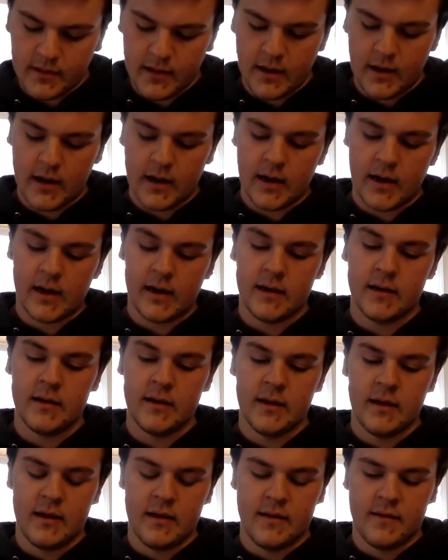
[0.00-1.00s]
Uh,
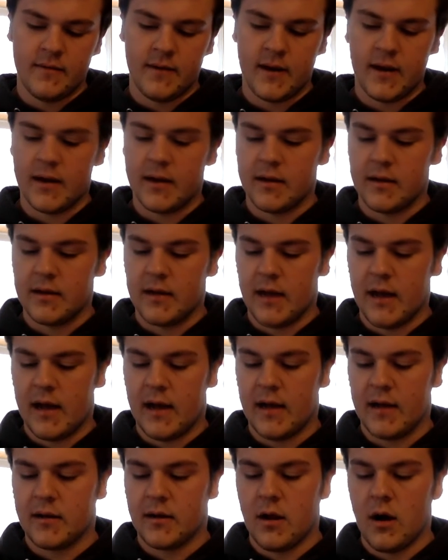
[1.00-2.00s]
very good
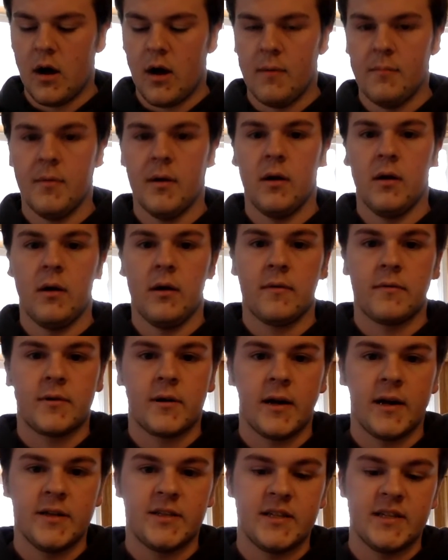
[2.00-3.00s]
uh, combo of
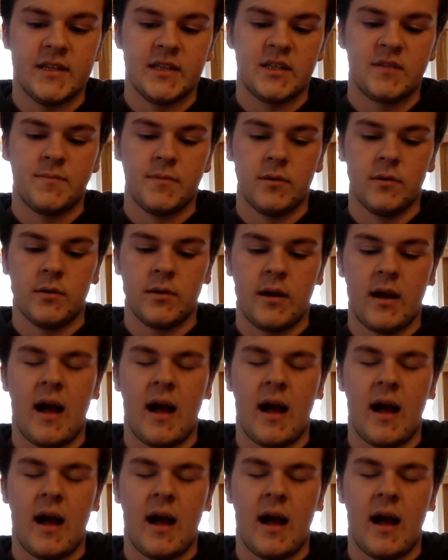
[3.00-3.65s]
Krejci and Spooner.